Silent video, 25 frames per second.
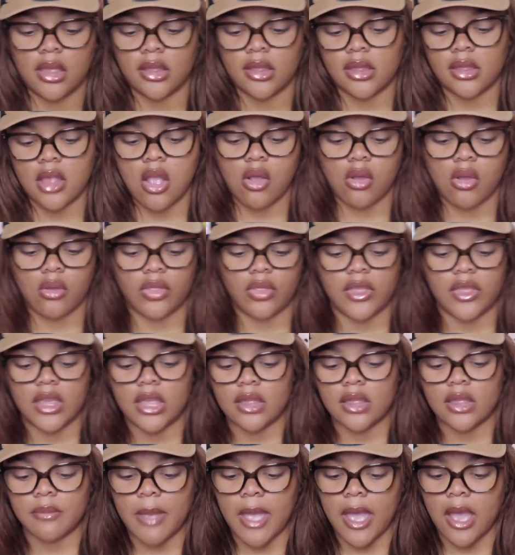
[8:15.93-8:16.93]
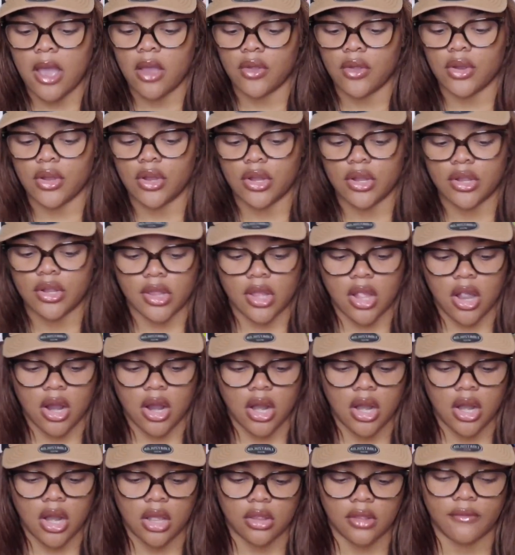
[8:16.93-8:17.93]
So these powders
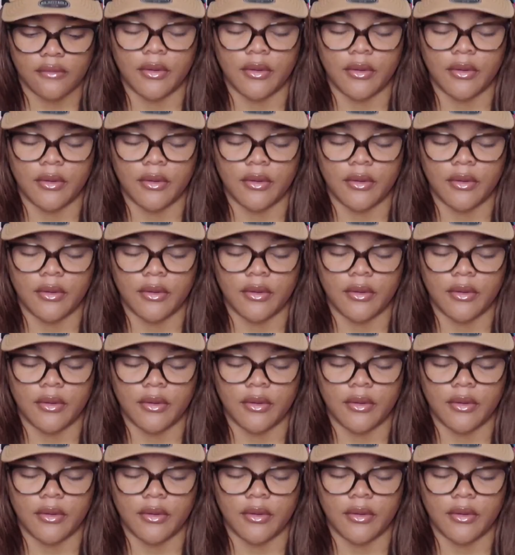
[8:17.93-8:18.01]
are also